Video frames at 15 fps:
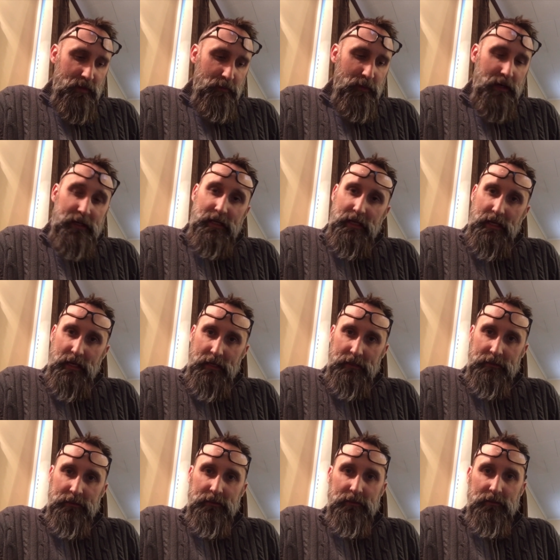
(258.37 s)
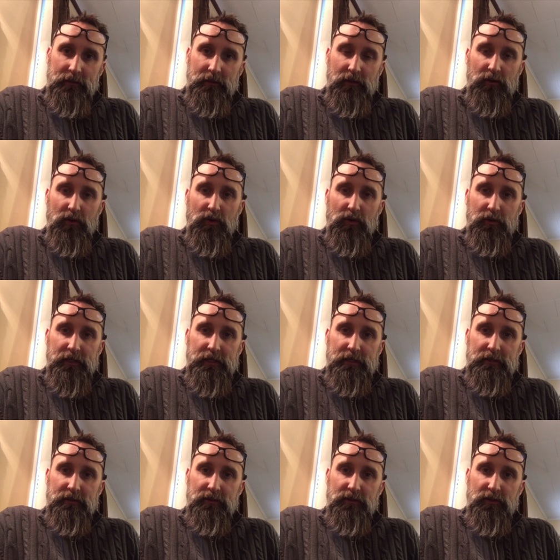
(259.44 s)
But again, the goal
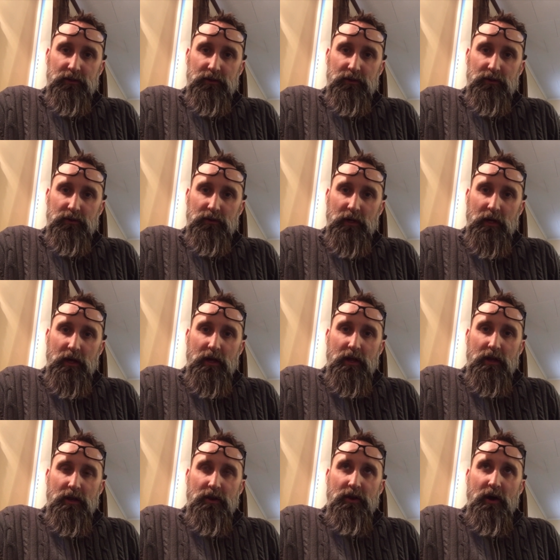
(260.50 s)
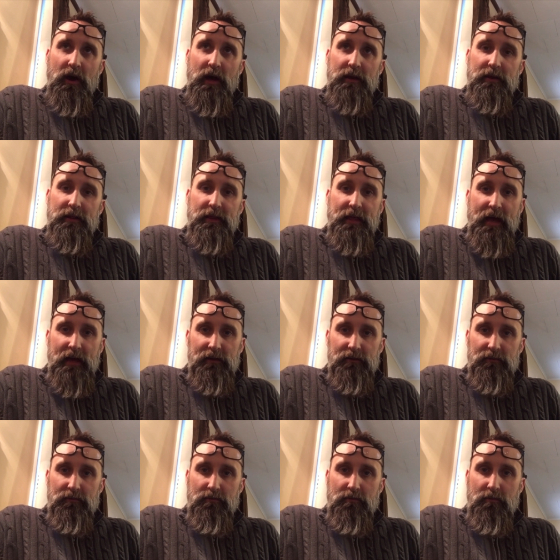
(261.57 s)
is to not that
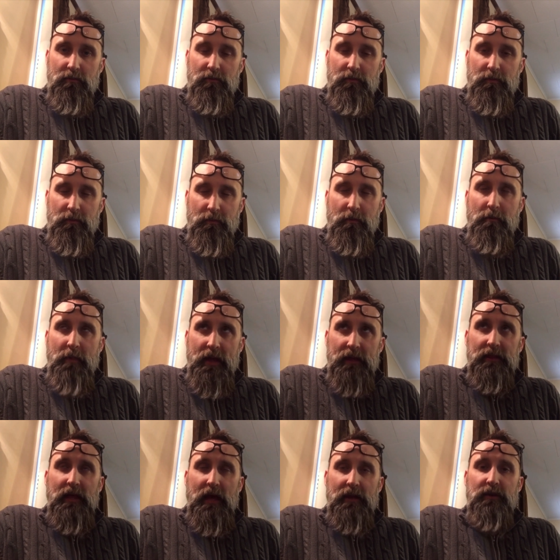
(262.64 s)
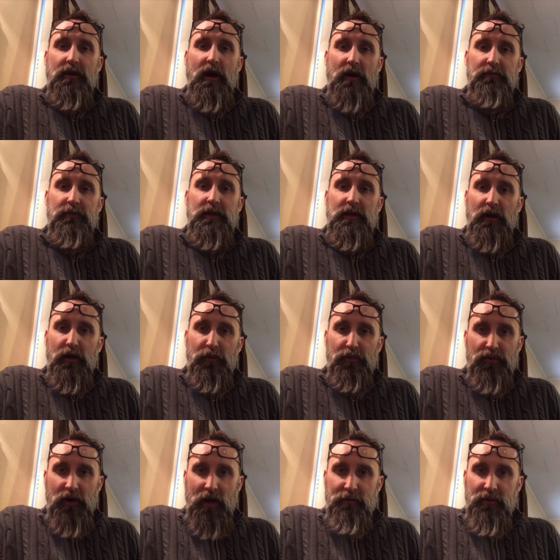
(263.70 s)
make that not be our
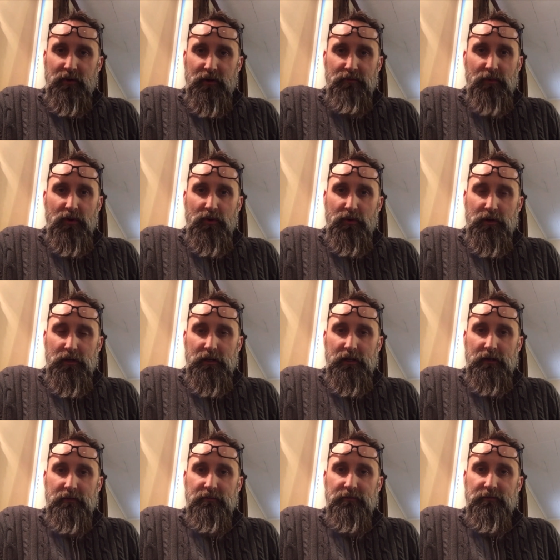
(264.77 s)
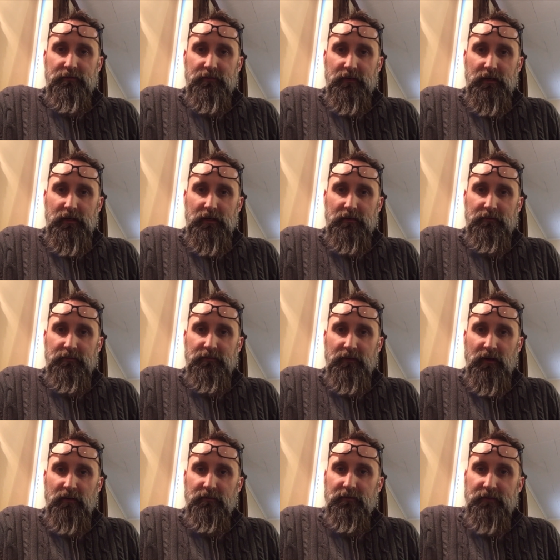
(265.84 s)
primary mode of of
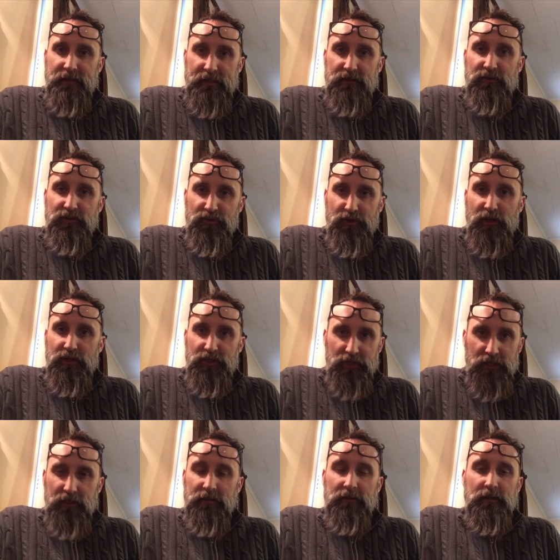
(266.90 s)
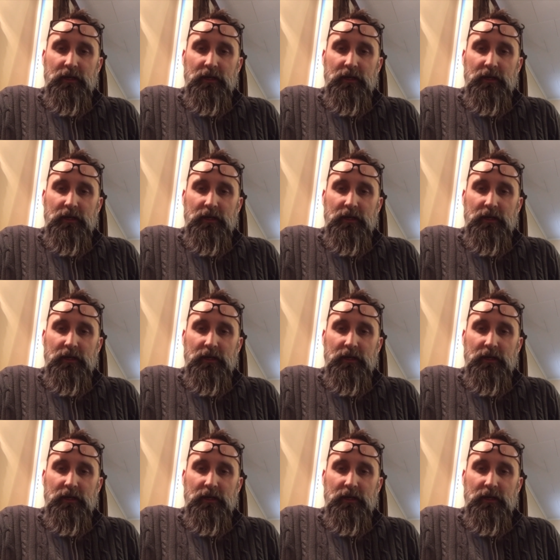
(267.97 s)
of instruction.